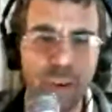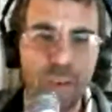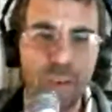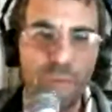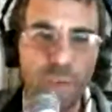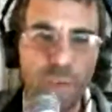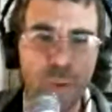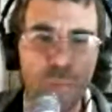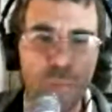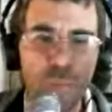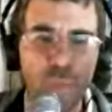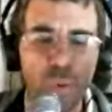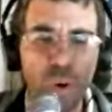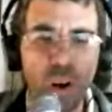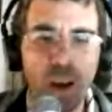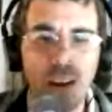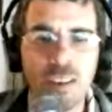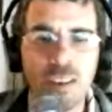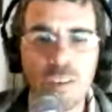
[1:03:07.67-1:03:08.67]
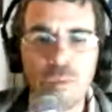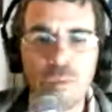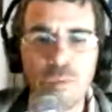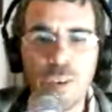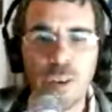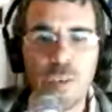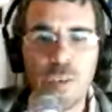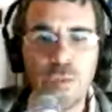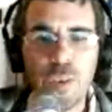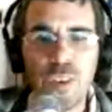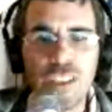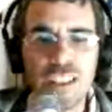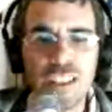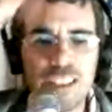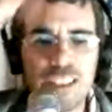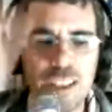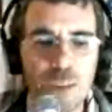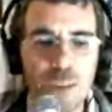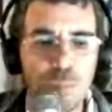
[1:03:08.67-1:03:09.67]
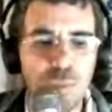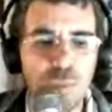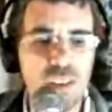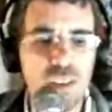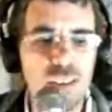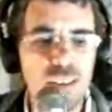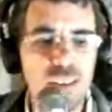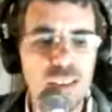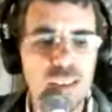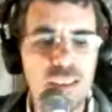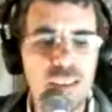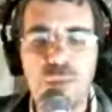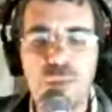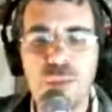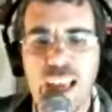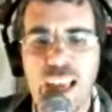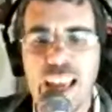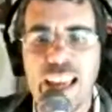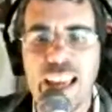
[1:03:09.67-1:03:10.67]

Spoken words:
broad and very deep thing.